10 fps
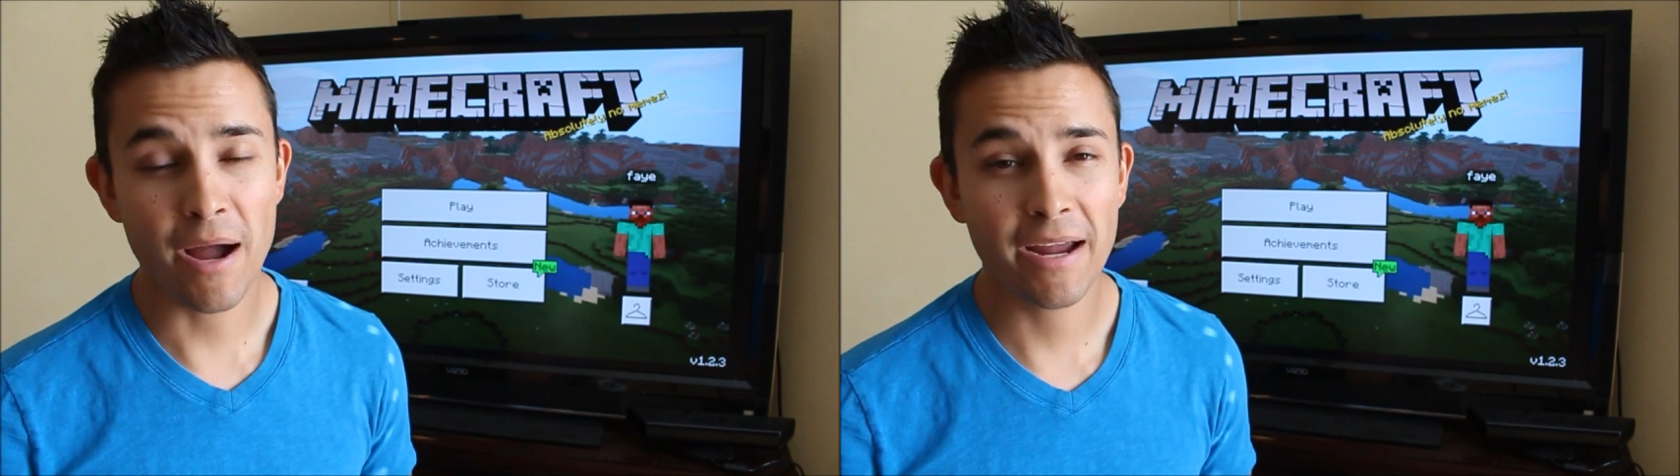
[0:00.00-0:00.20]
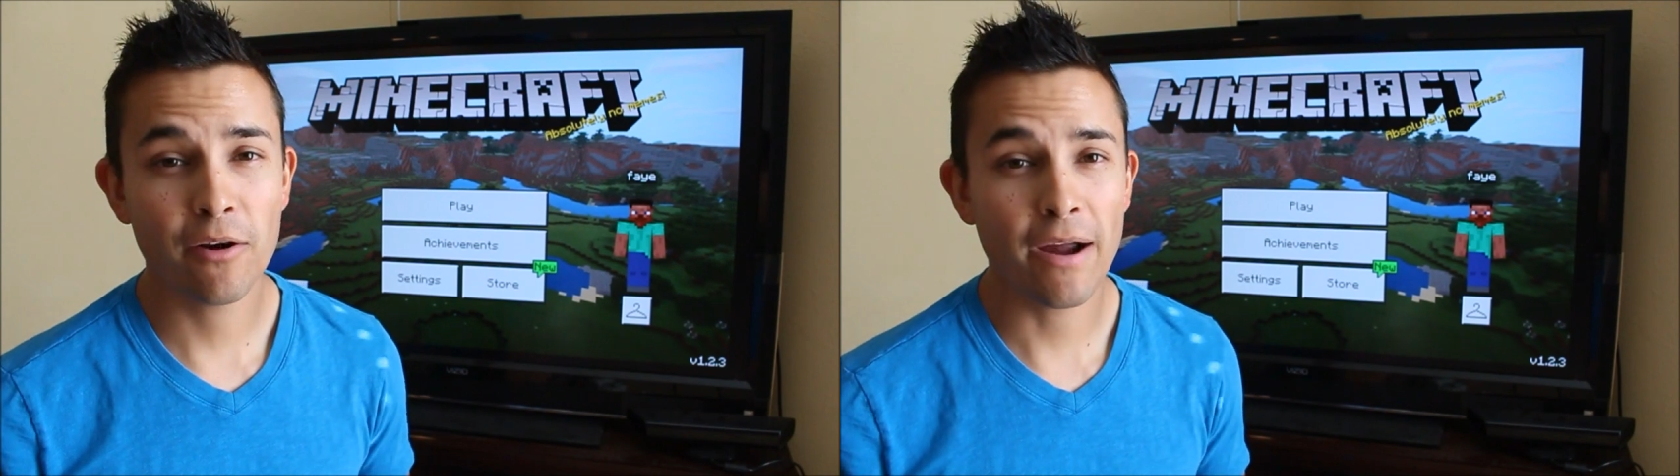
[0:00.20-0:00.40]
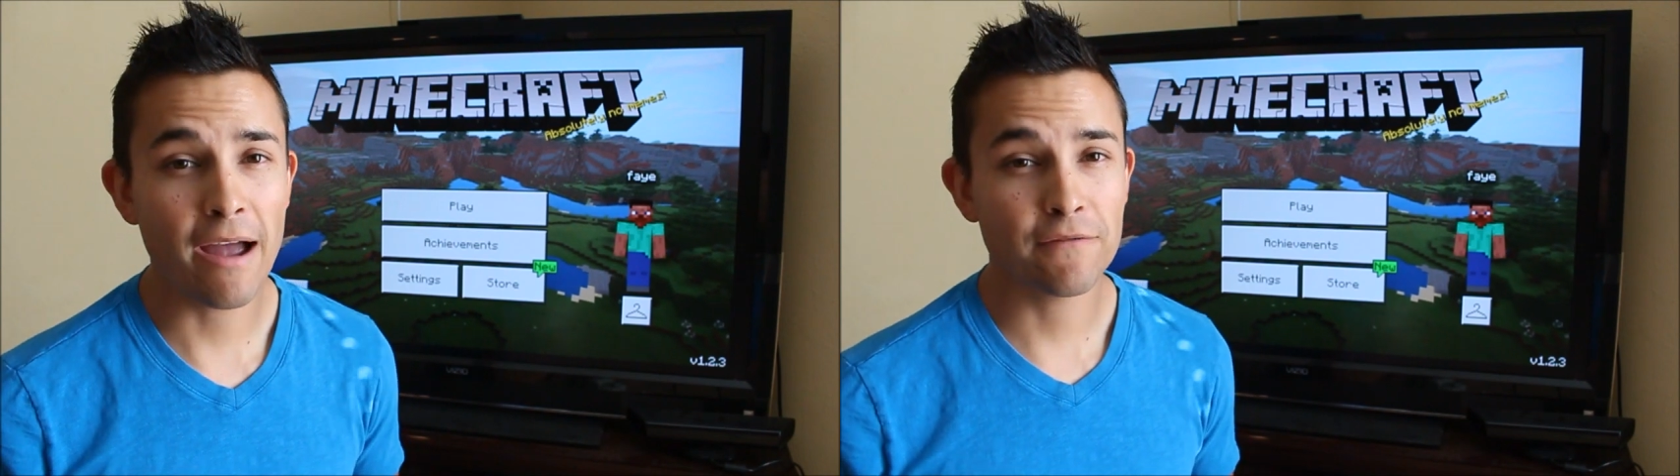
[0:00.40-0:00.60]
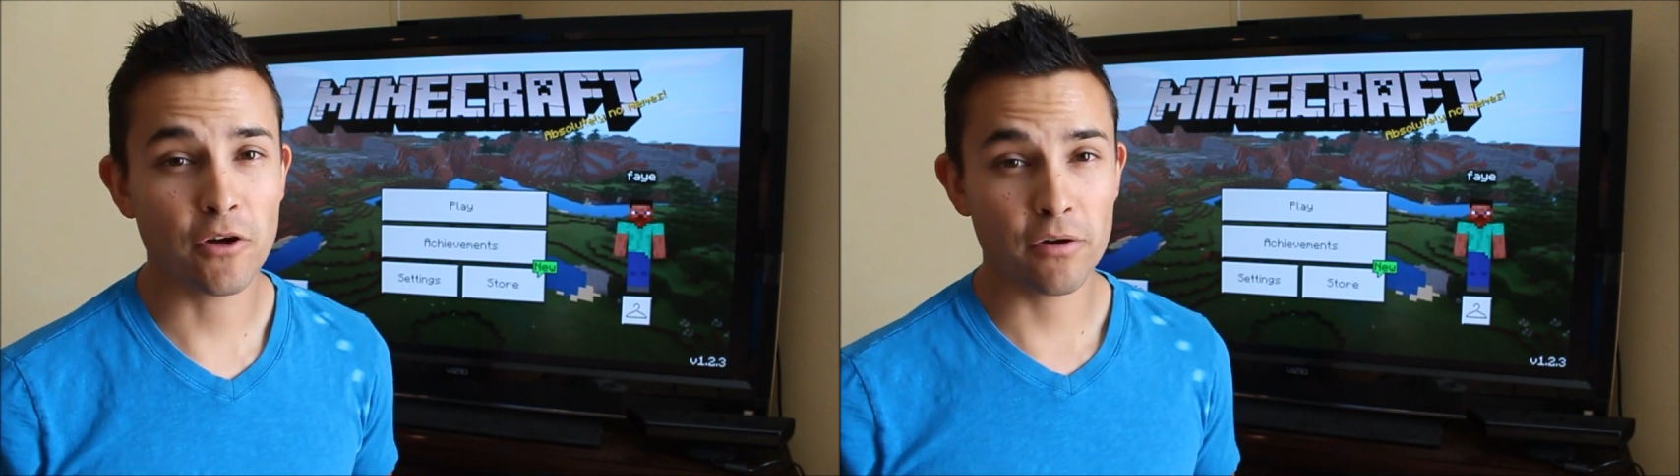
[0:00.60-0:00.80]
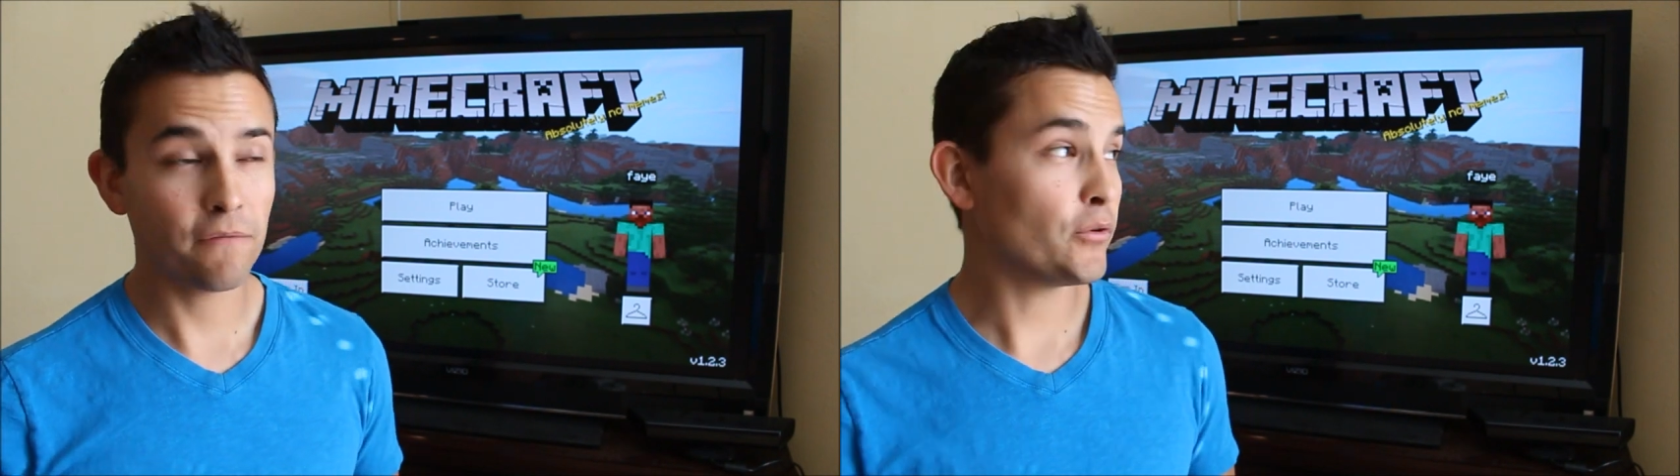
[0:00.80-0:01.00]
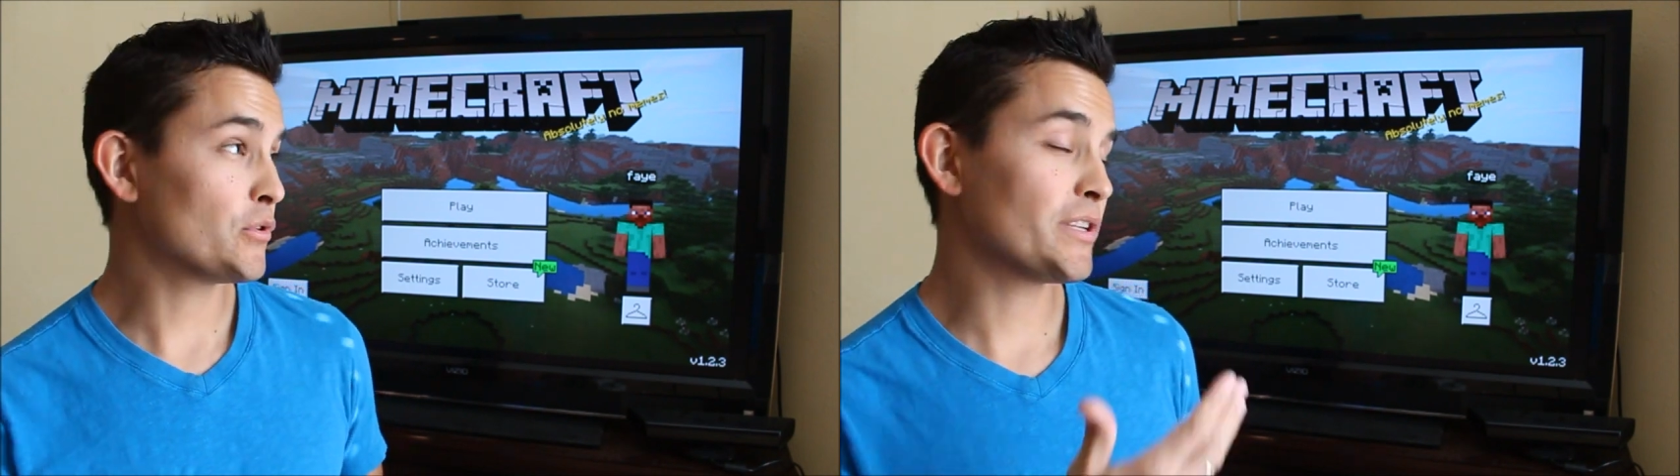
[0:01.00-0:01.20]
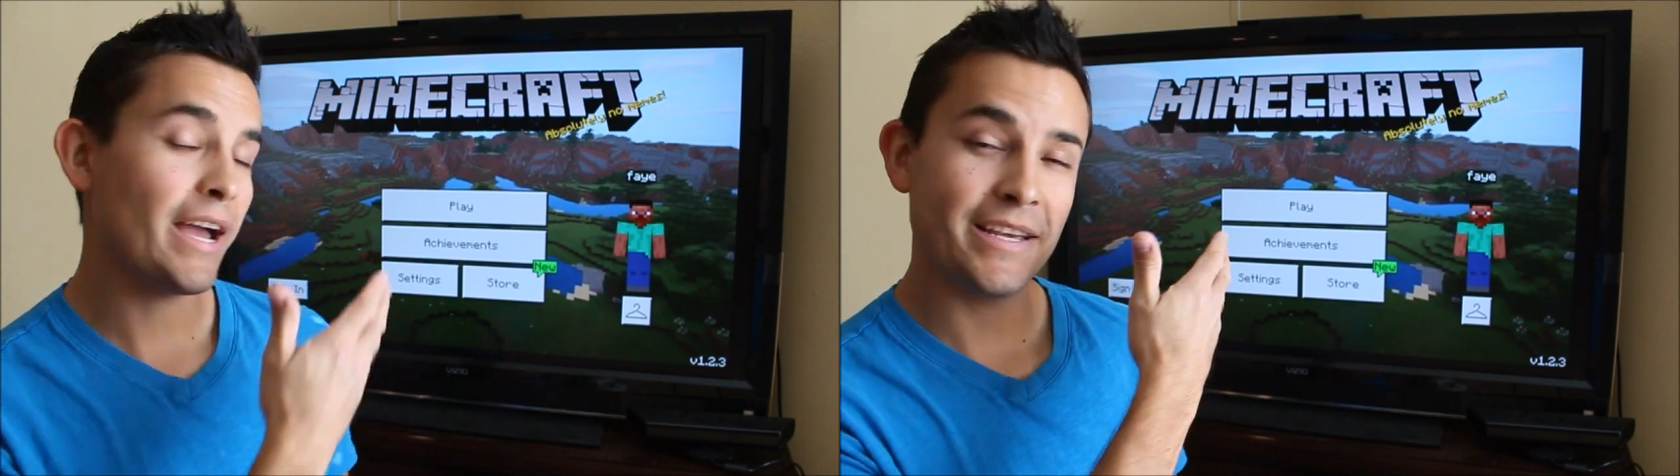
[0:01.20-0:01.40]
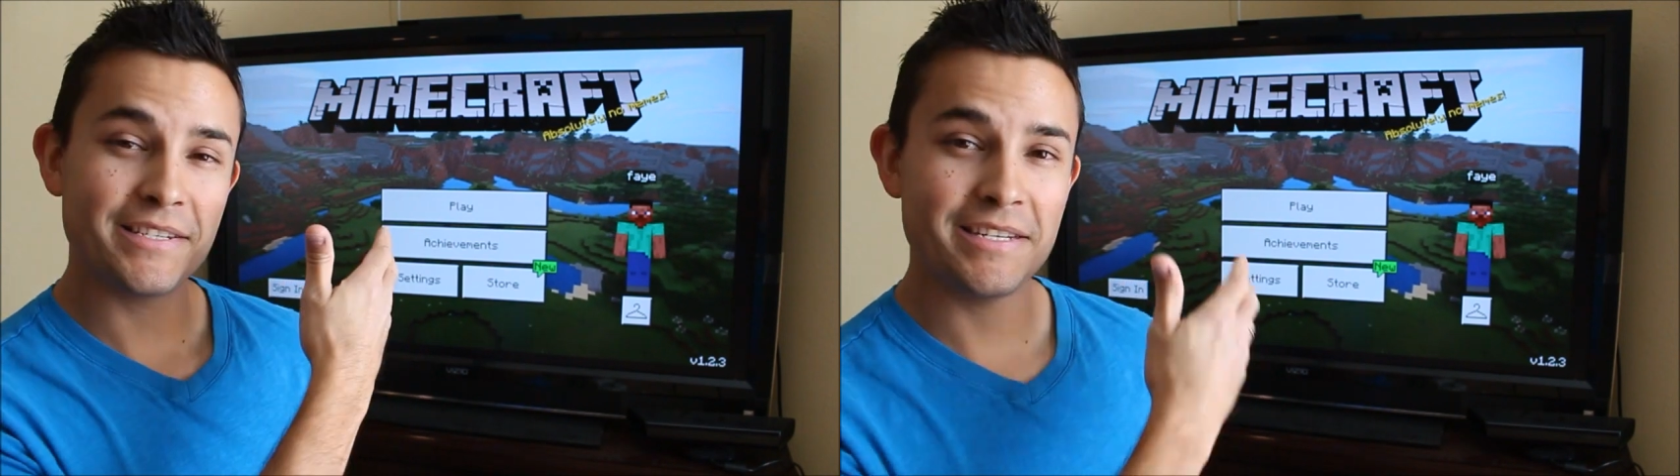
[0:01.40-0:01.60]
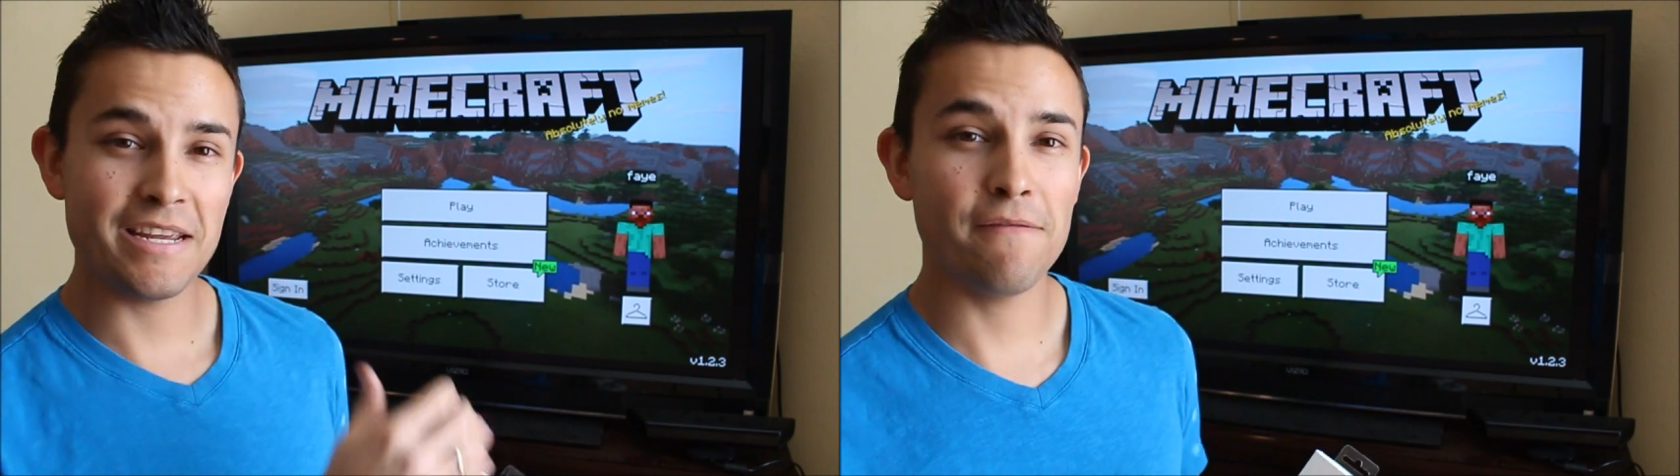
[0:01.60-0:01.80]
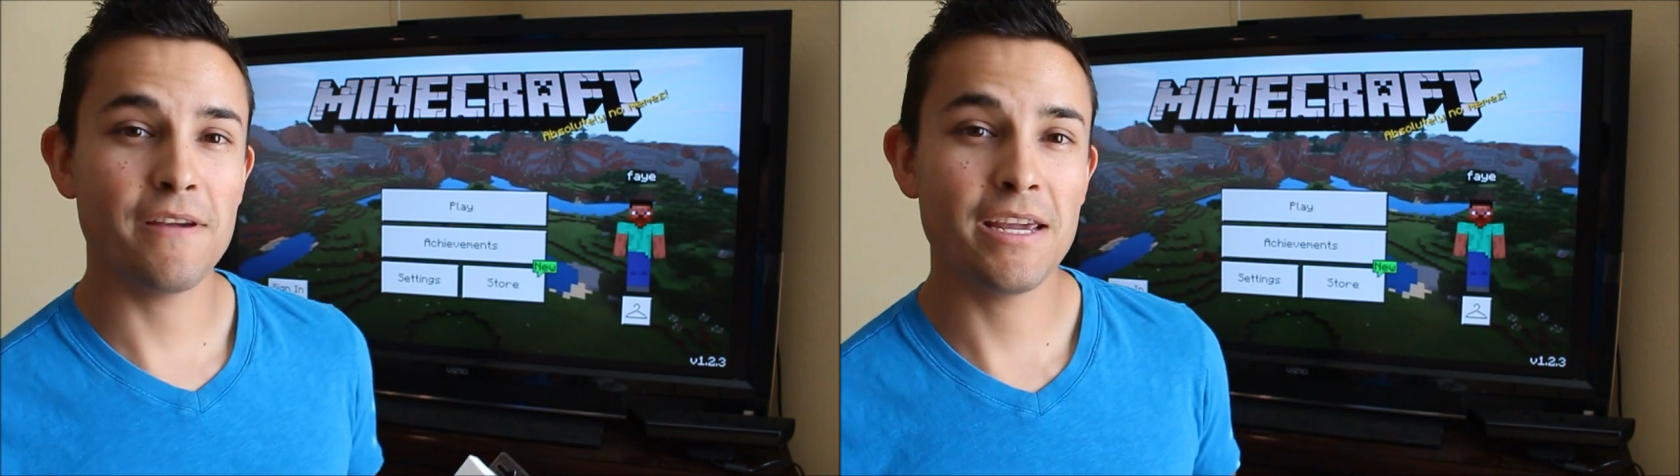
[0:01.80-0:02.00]
Minecraft on a full-size
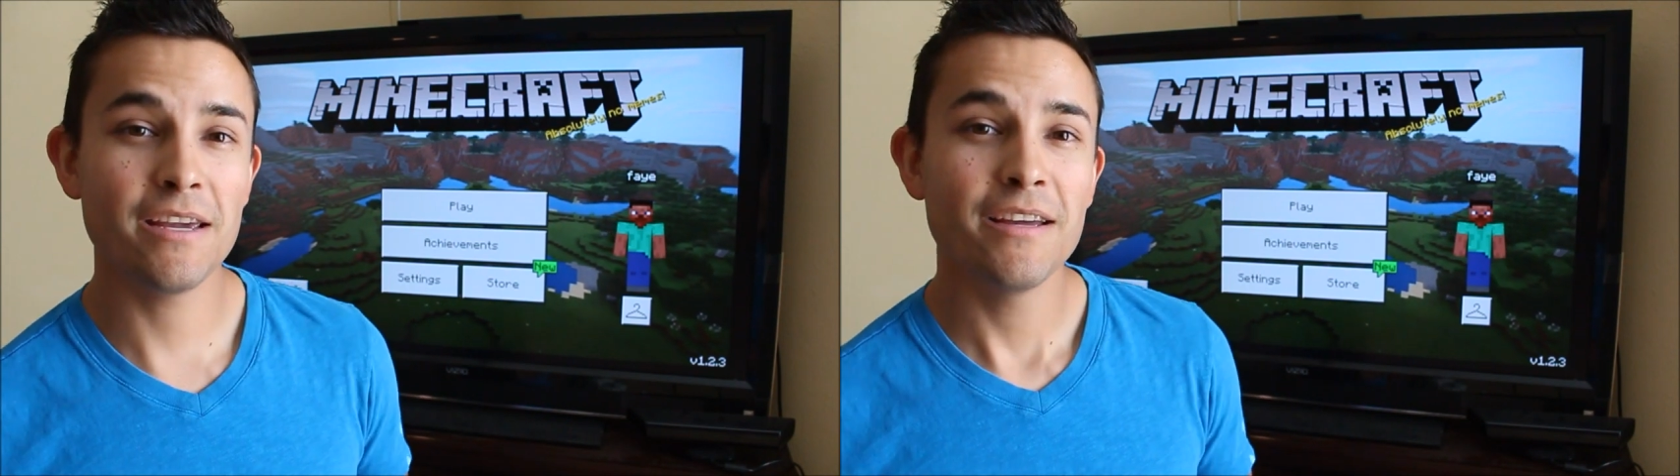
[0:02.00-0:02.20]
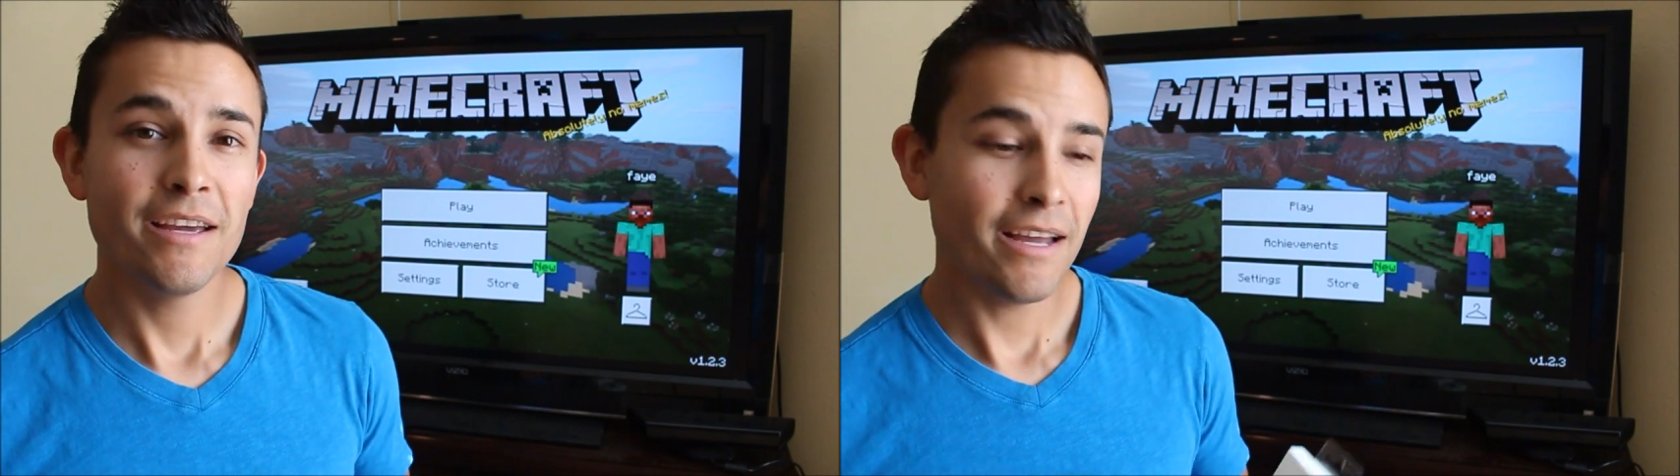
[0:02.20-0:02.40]
TV.